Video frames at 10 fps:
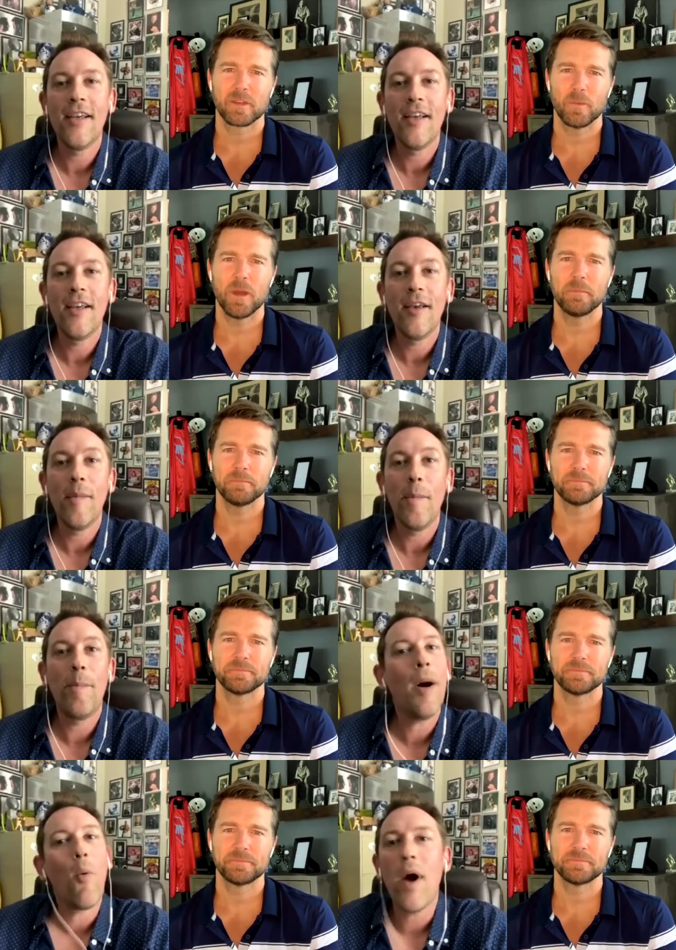Speaker 1: Right.
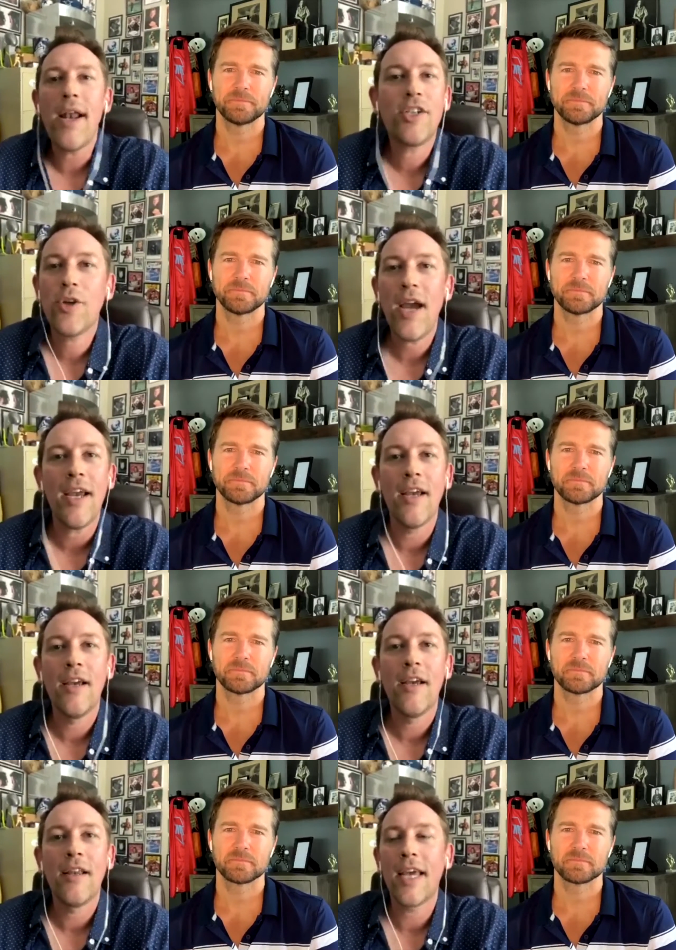But why not try?
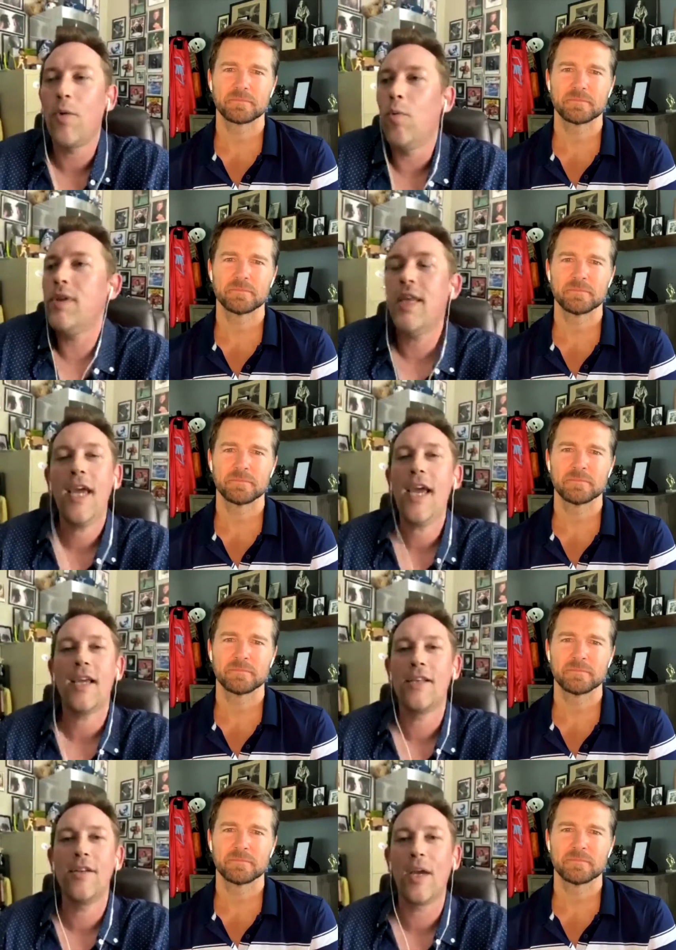Like, what the
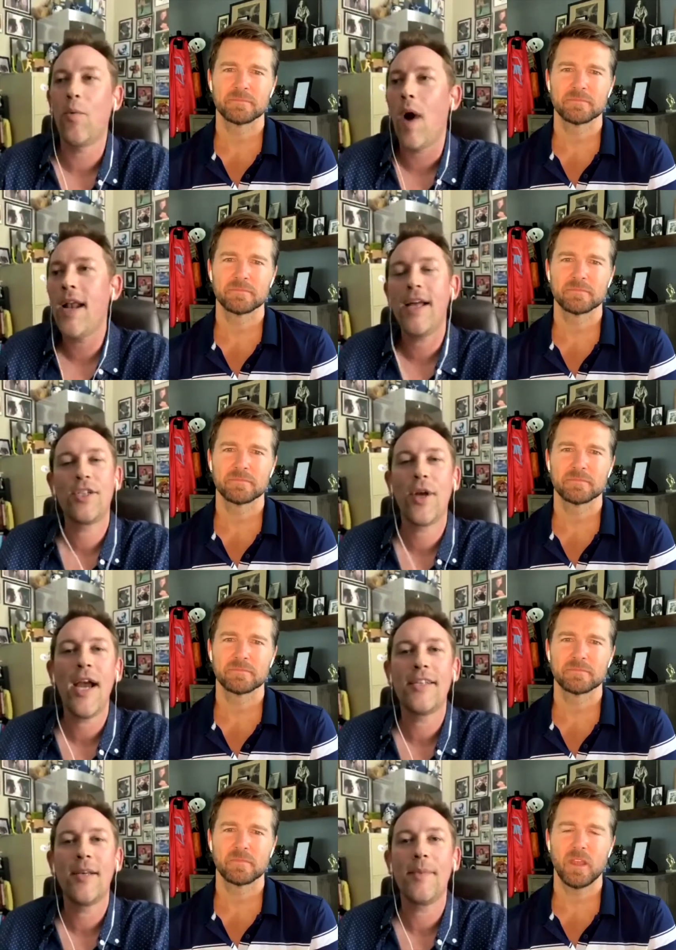heck, dude? Like, why not
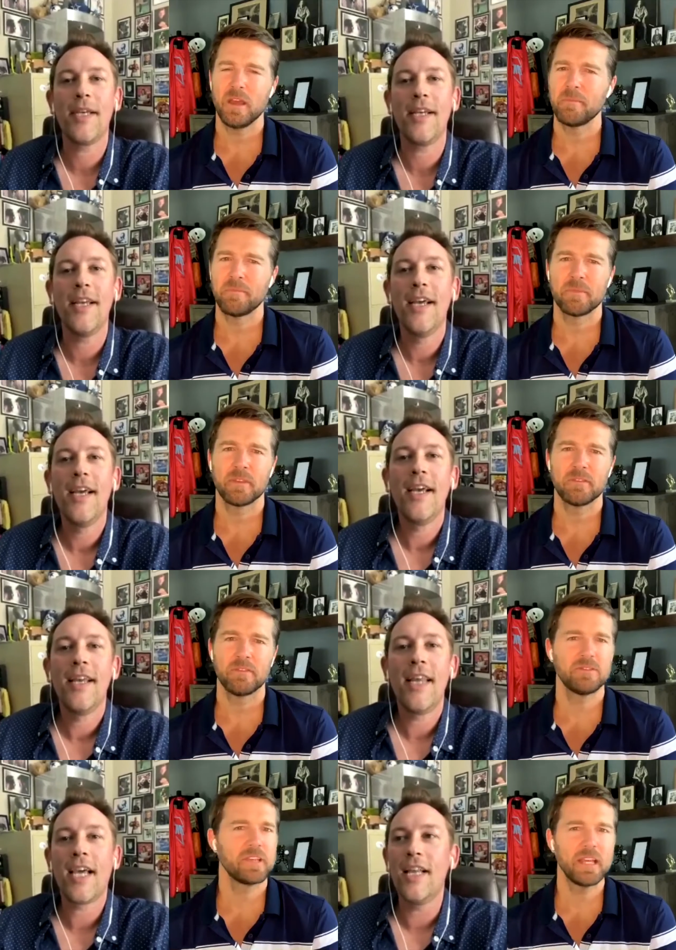try something yeah.
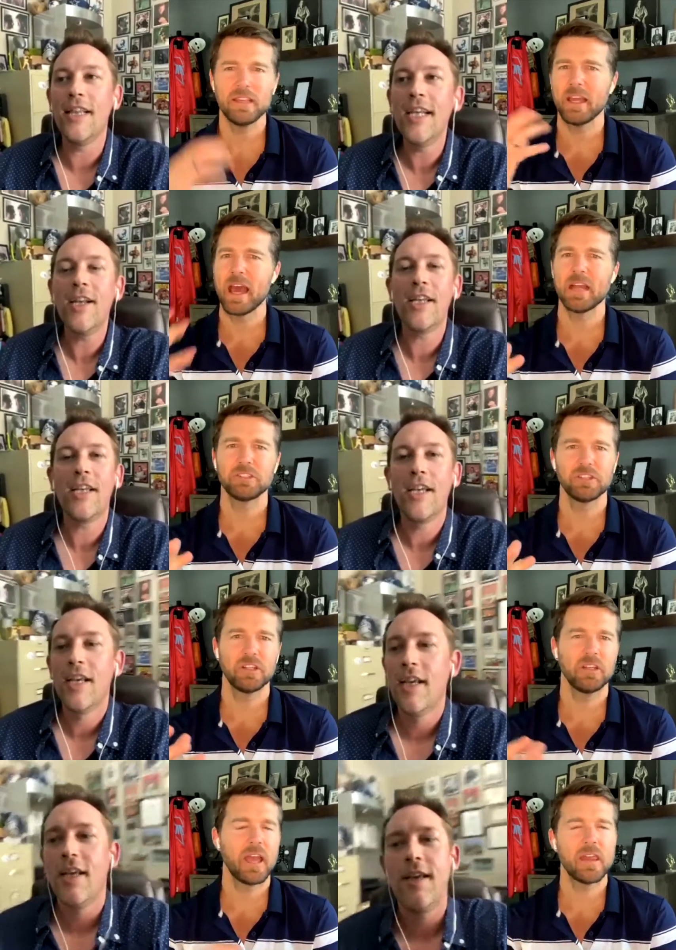Just take literally... the
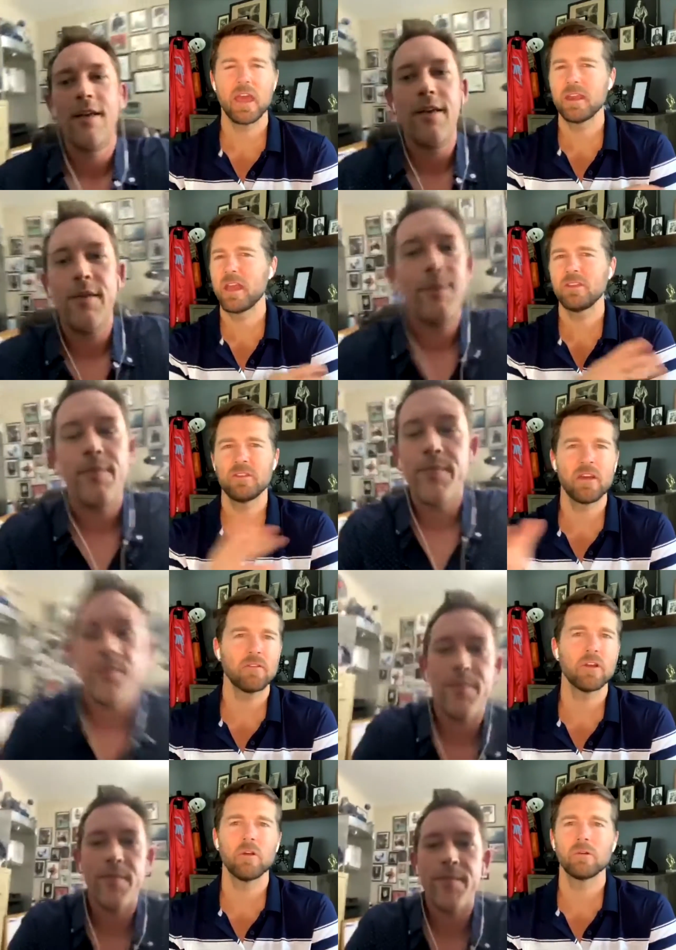
Speaker 2: action, and, and, and you
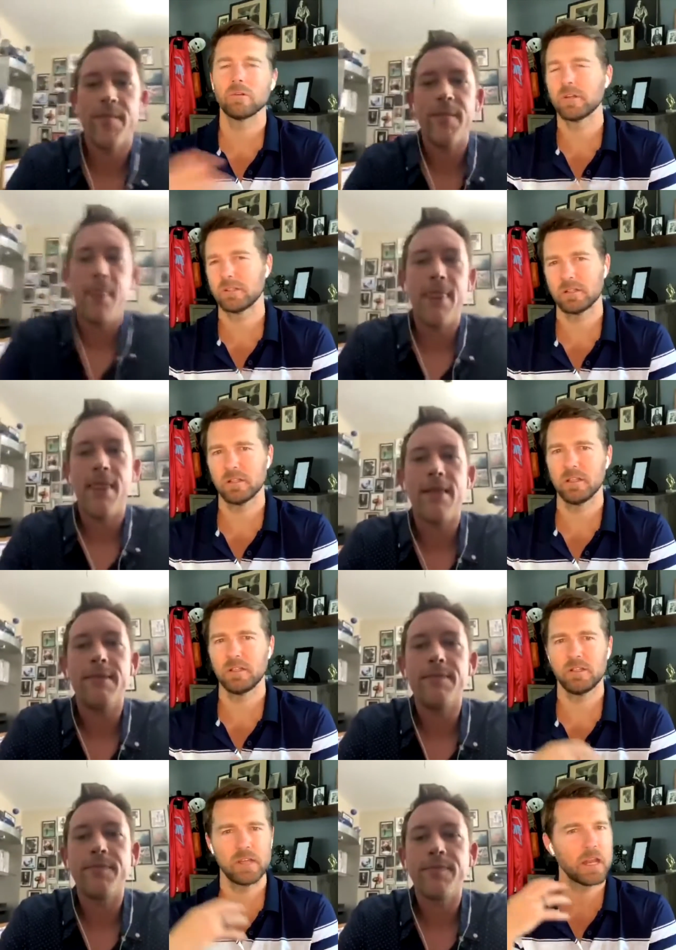never know where it's going to
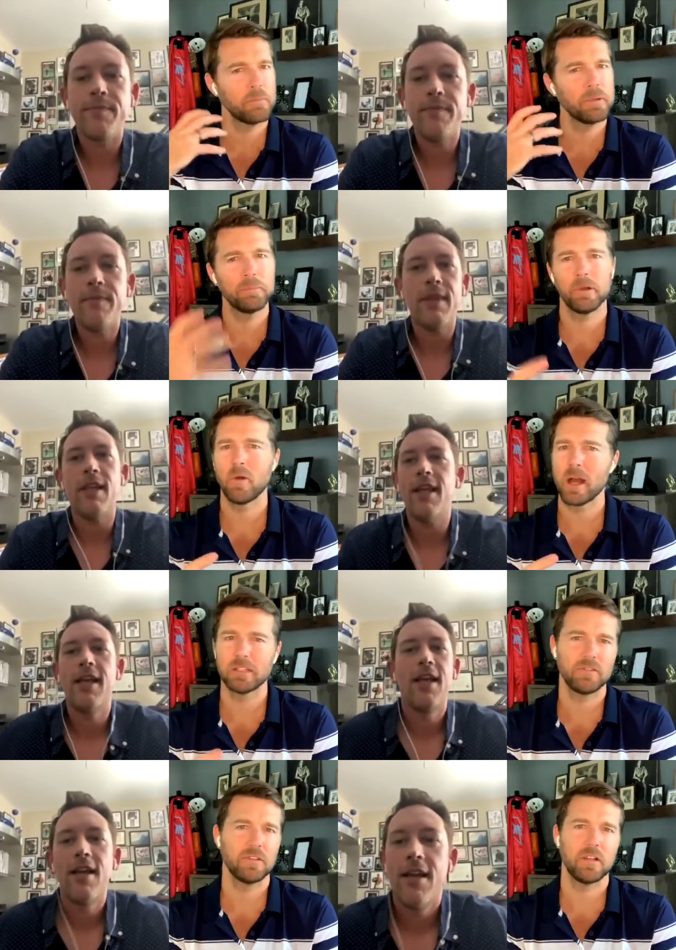lead. You got to be
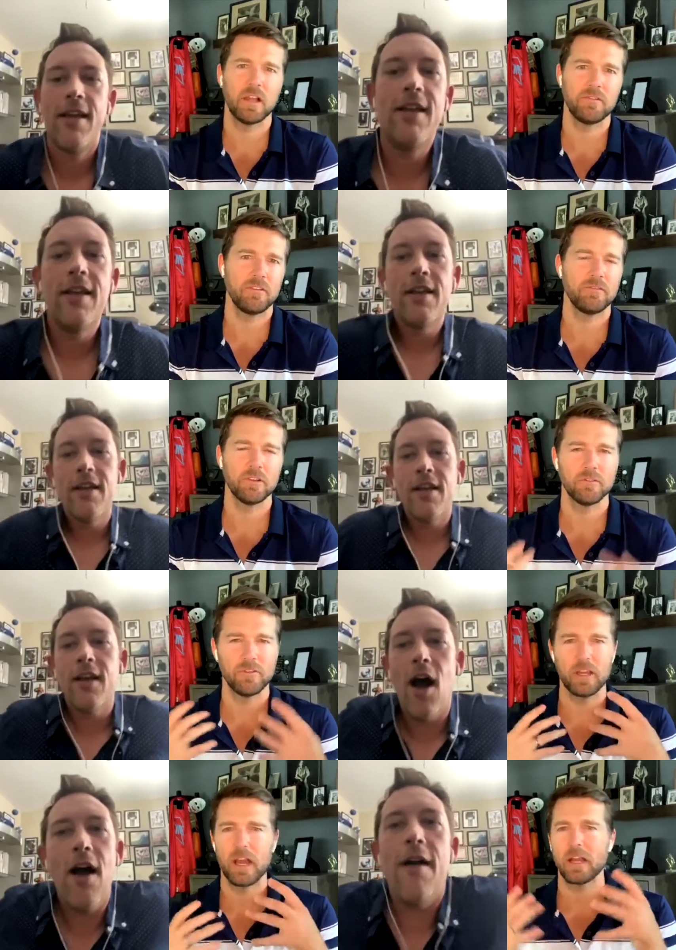proactive in life. If you're a,
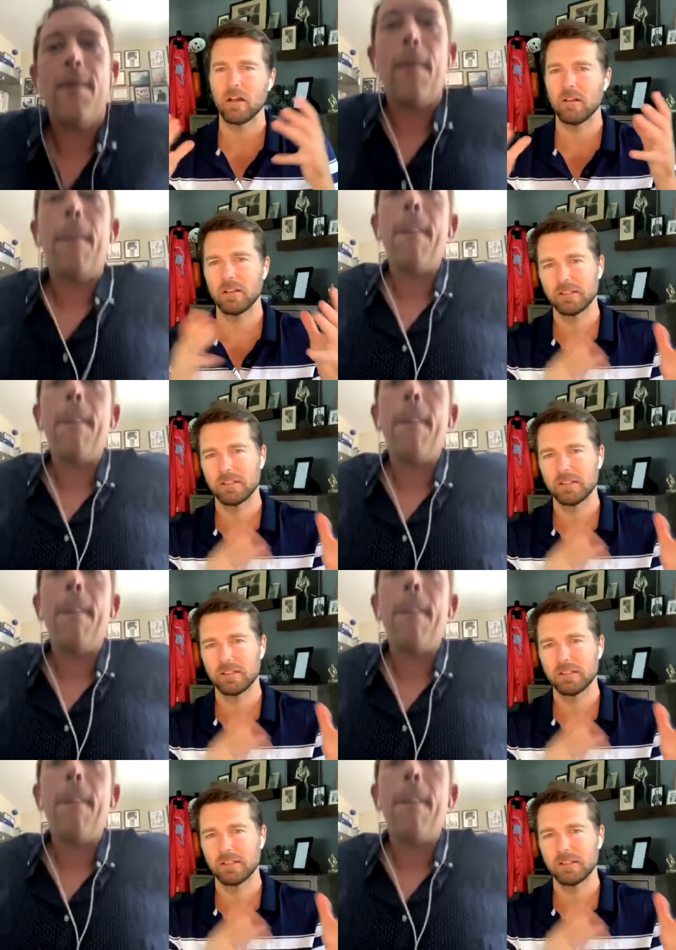vi- I call it, it's